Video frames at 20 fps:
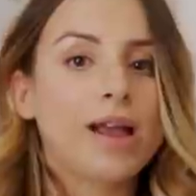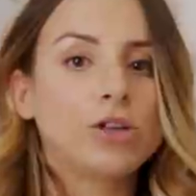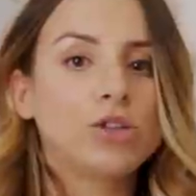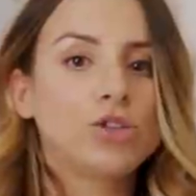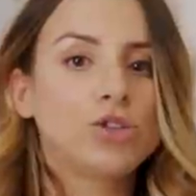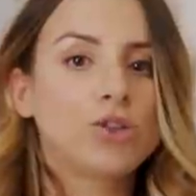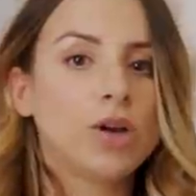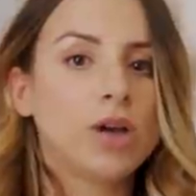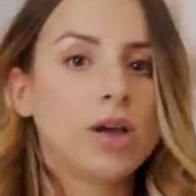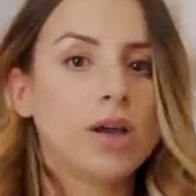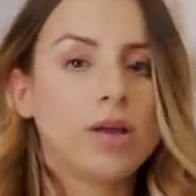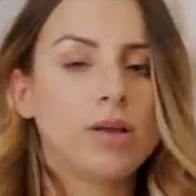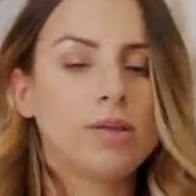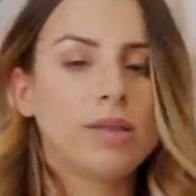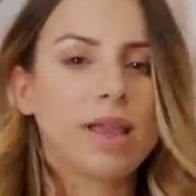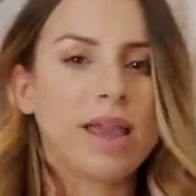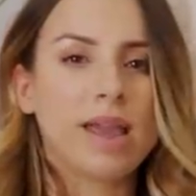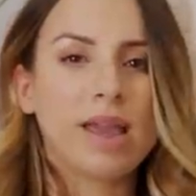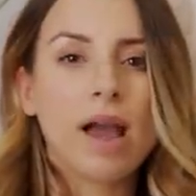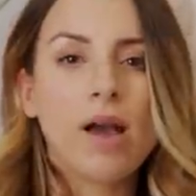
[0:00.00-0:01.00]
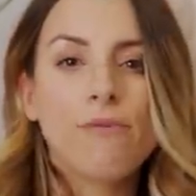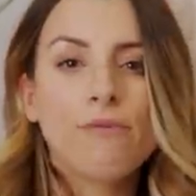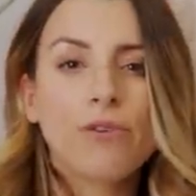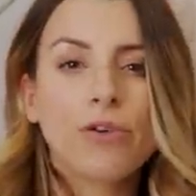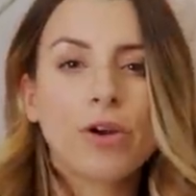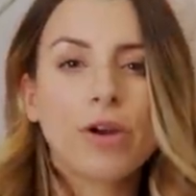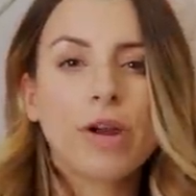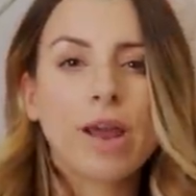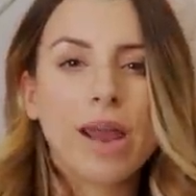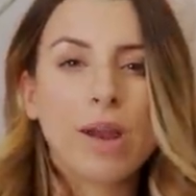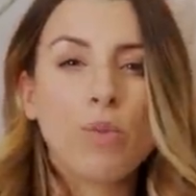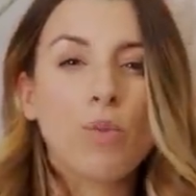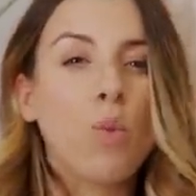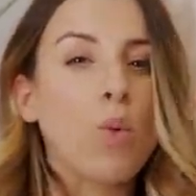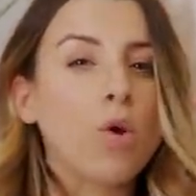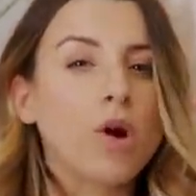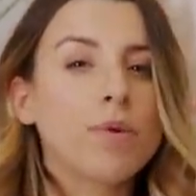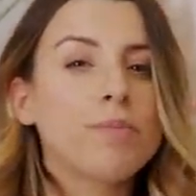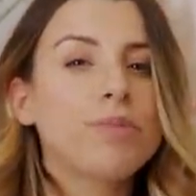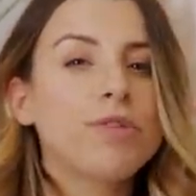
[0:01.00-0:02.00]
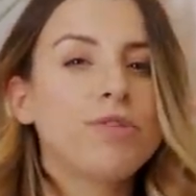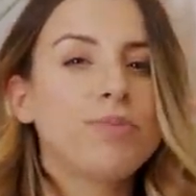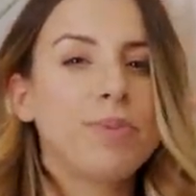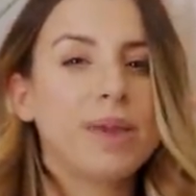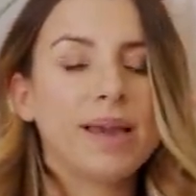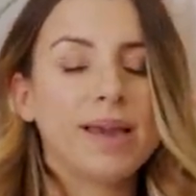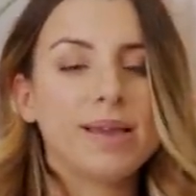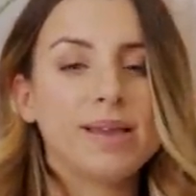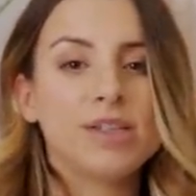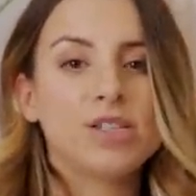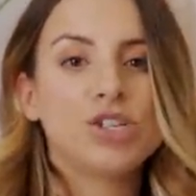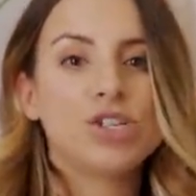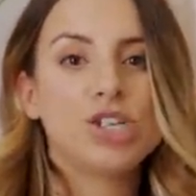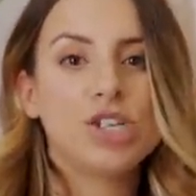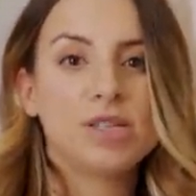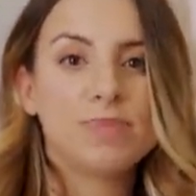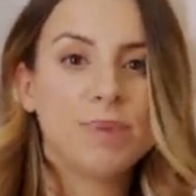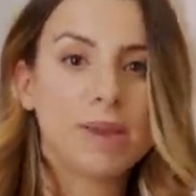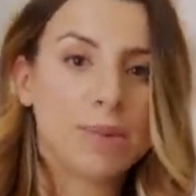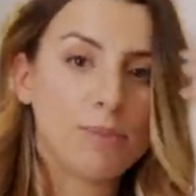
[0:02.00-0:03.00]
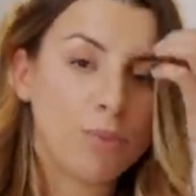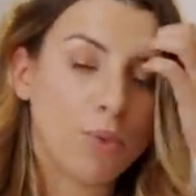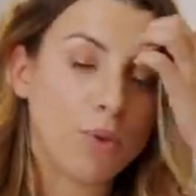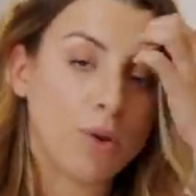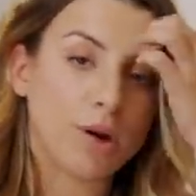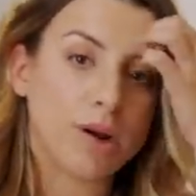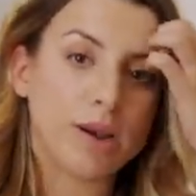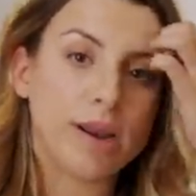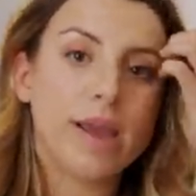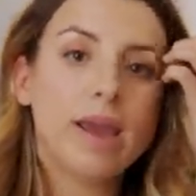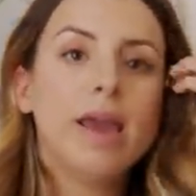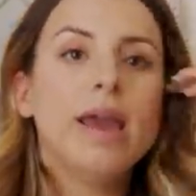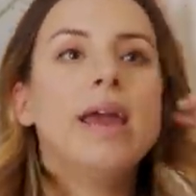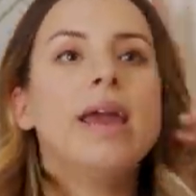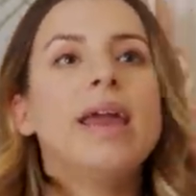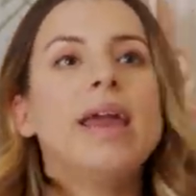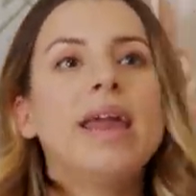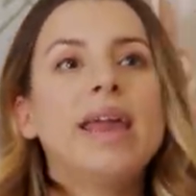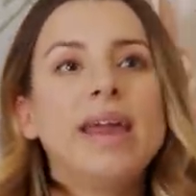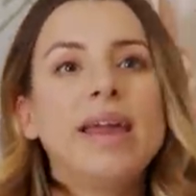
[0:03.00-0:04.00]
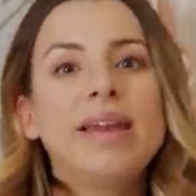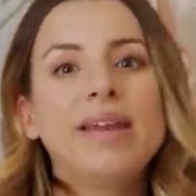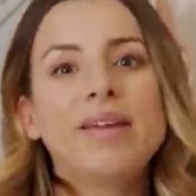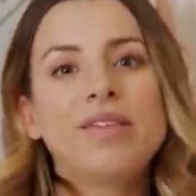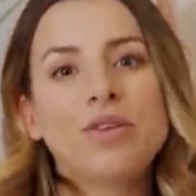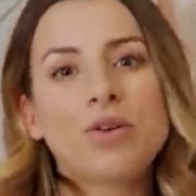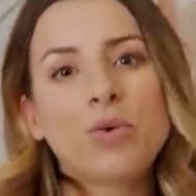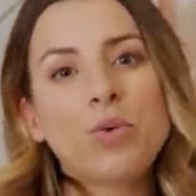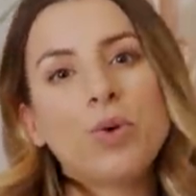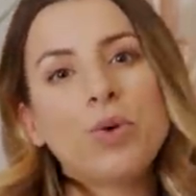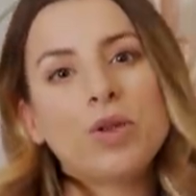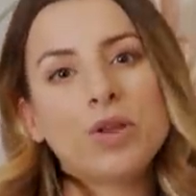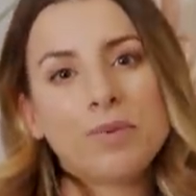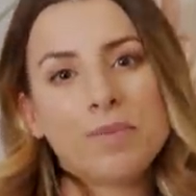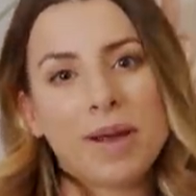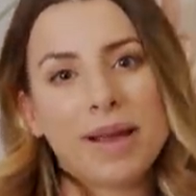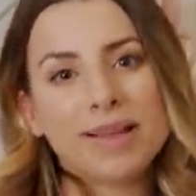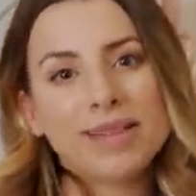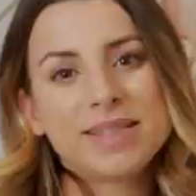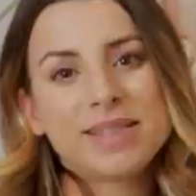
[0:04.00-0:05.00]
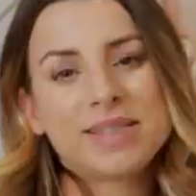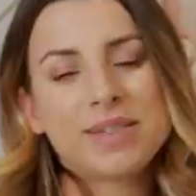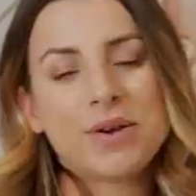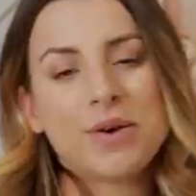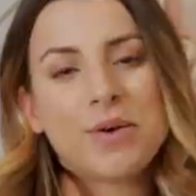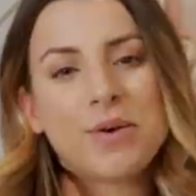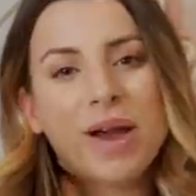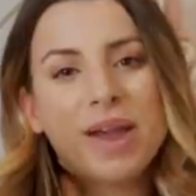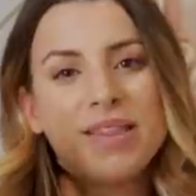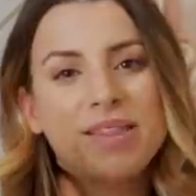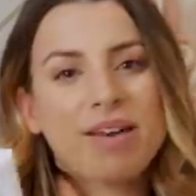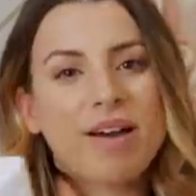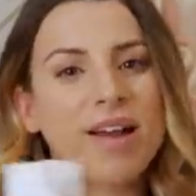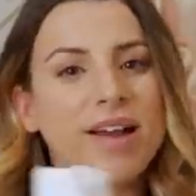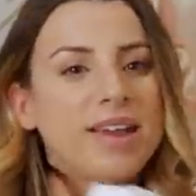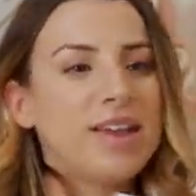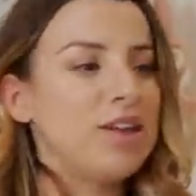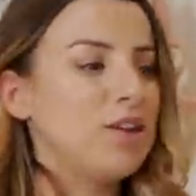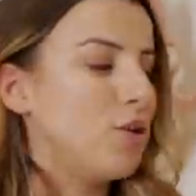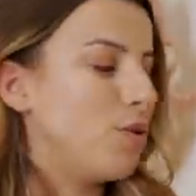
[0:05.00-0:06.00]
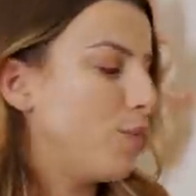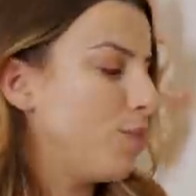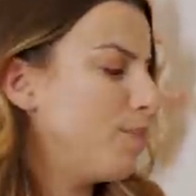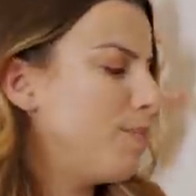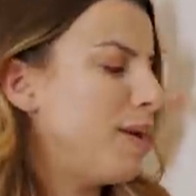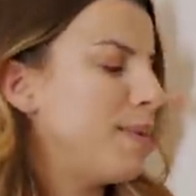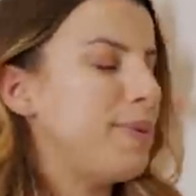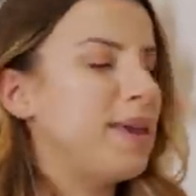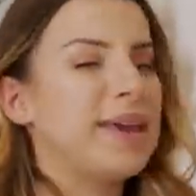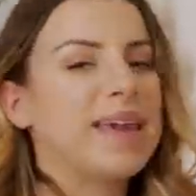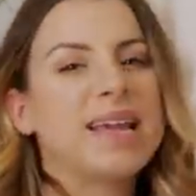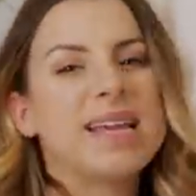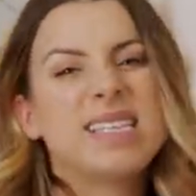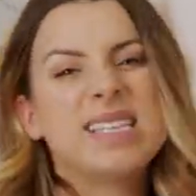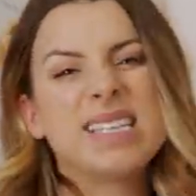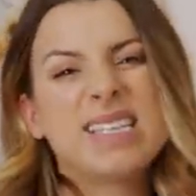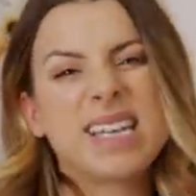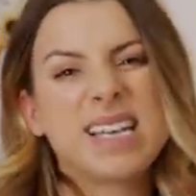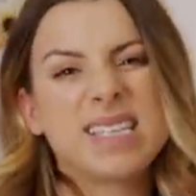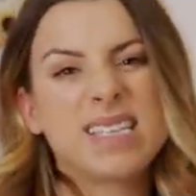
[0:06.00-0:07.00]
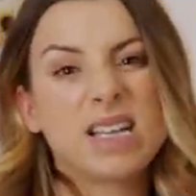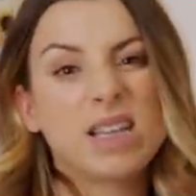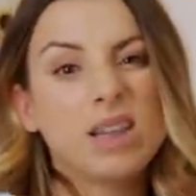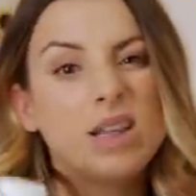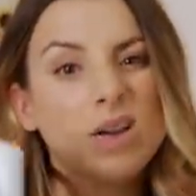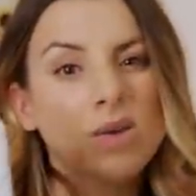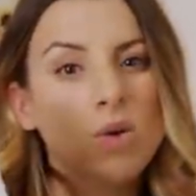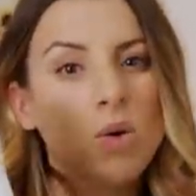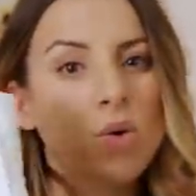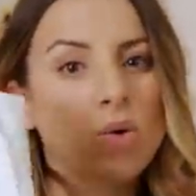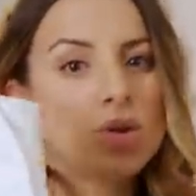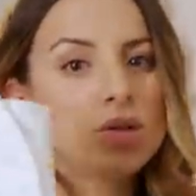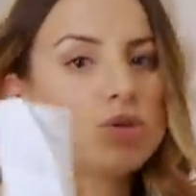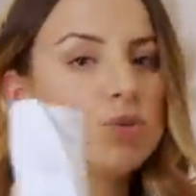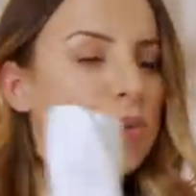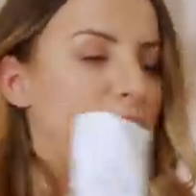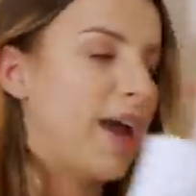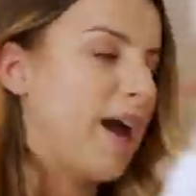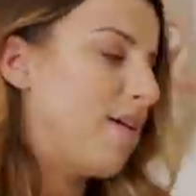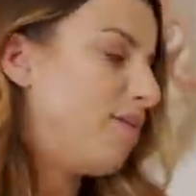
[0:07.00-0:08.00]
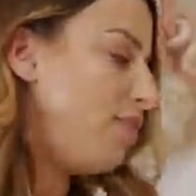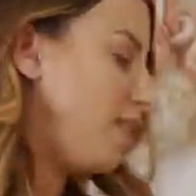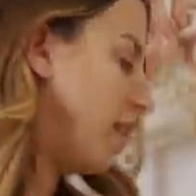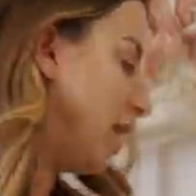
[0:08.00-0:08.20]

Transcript: extra like comfort and warmth, because she's being born in the cooler months. So I thought, you know, maybe in case this gets a little cold, we have